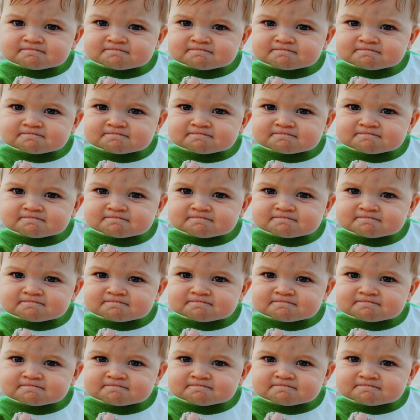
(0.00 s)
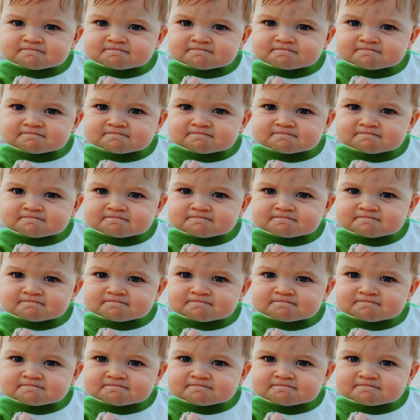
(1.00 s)

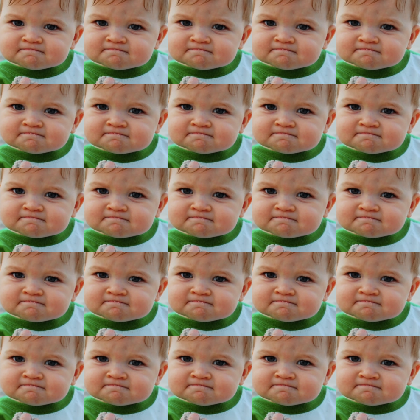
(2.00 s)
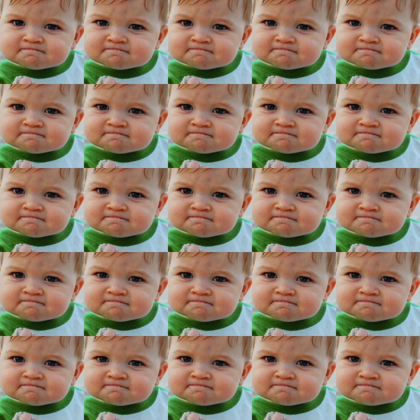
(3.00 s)

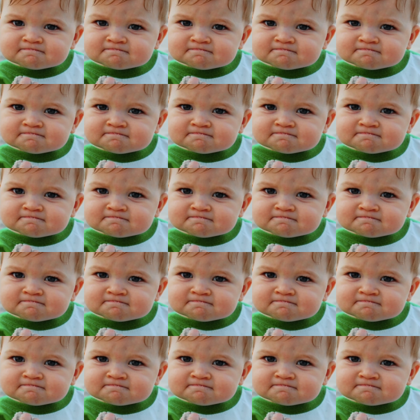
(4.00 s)
Nobody speaks.